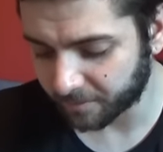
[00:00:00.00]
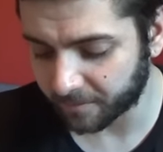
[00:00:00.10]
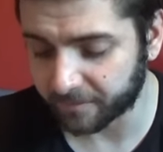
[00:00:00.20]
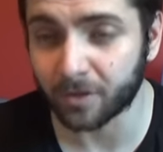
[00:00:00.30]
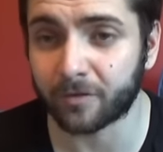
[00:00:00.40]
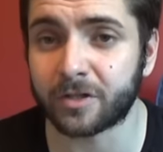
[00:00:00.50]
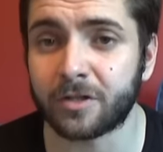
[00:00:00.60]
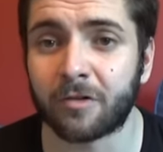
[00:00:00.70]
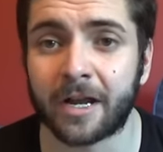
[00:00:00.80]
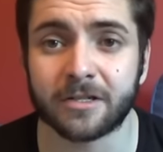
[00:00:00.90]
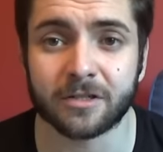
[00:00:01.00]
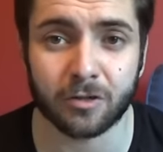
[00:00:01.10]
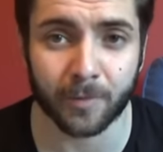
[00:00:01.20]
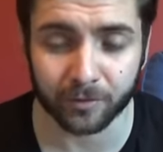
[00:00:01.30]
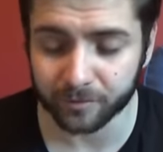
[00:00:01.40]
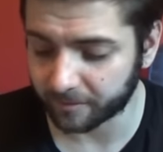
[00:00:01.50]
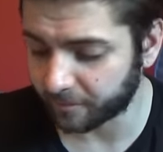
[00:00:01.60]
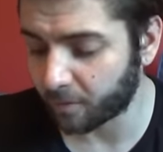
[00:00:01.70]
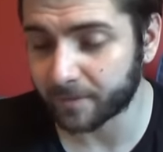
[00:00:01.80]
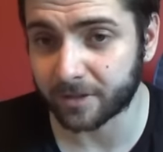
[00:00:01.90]
with sort of the new range and new models. I
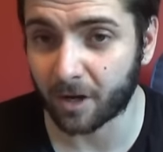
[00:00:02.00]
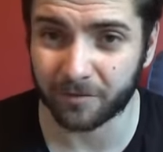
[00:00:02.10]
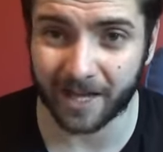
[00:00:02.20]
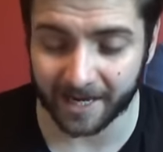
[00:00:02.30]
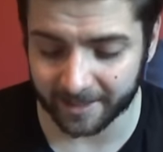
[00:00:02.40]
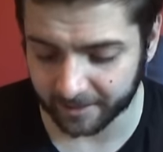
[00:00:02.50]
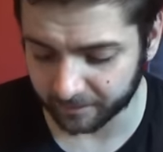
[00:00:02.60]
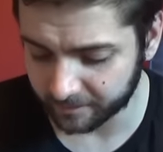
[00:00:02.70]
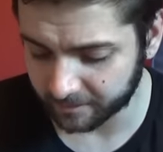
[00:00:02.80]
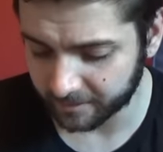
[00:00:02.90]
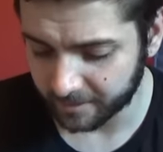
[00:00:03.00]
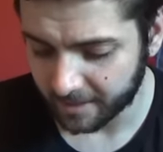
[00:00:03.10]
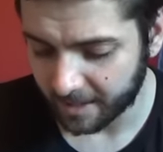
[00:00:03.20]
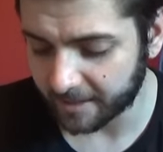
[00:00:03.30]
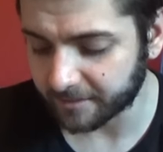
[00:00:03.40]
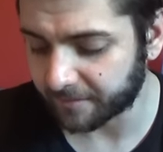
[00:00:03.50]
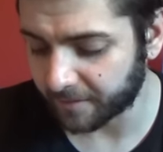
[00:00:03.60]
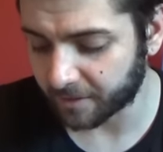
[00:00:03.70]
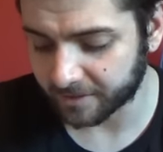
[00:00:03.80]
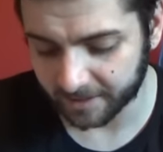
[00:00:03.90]
thought we'd start with the Iron Hills as a
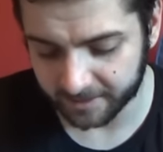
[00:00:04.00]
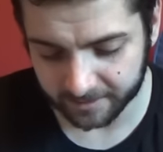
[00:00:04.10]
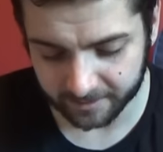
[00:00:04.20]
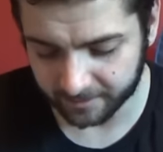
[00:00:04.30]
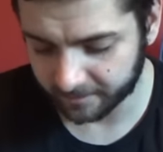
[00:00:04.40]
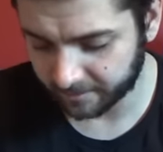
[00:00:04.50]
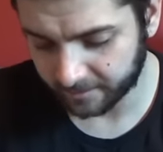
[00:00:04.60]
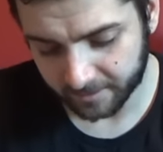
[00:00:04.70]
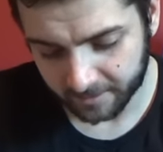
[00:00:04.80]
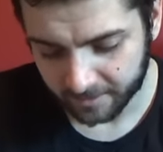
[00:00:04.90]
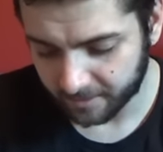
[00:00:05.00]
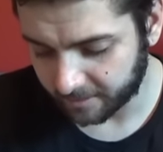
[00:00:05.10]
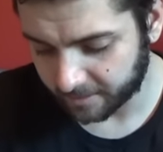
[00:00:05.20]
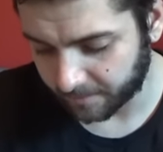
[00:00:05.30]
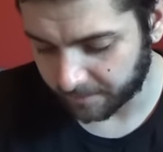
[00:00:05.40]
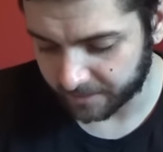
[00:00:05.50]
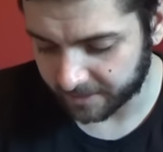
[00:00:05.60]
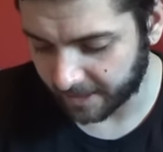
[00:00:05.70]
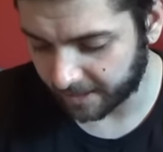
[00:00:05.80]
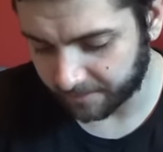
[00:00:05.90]
first list. So let me just
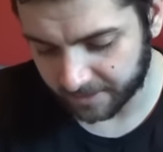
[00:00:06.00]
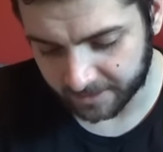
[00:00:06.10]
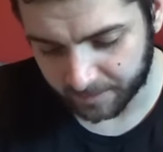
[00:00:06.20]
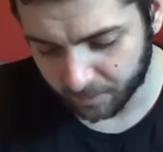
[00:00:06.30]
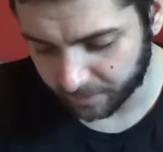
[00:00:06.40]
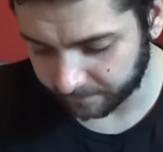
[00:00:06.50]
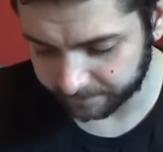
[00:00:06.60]
get them in the book.